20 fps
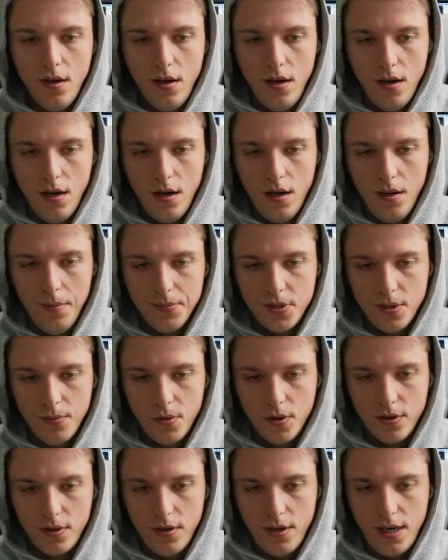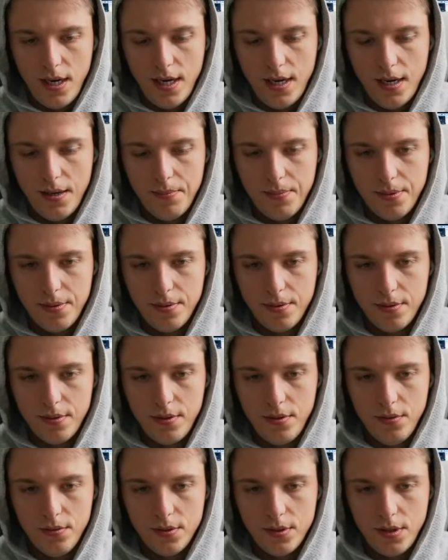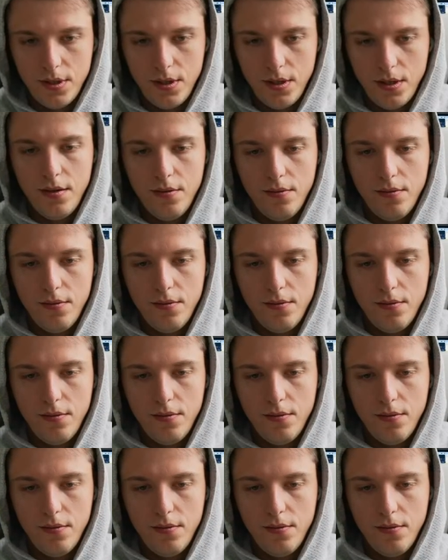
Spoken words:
So I'm working on an app using